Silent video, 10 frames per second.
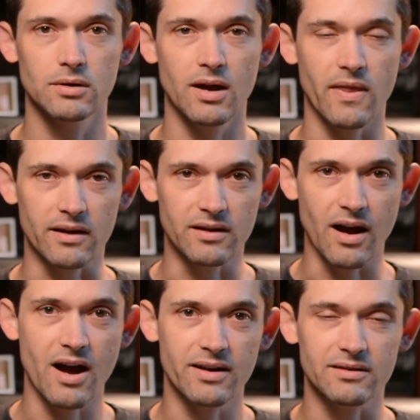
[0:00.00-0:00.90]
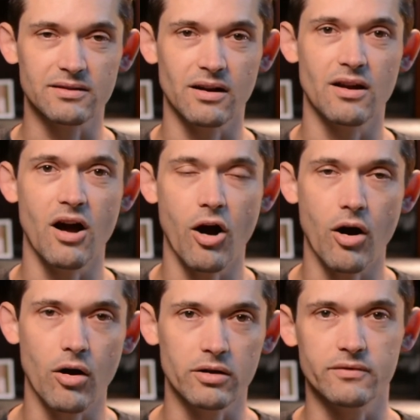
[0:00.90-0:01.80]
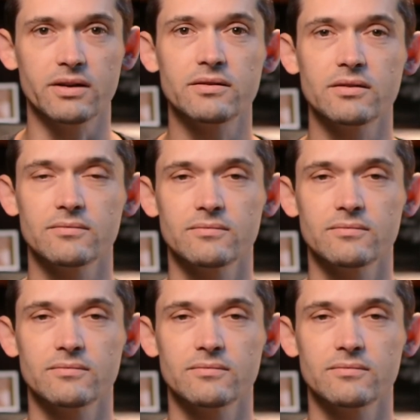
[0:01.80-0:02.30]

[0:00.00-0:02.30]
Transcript: and that God has done all of it,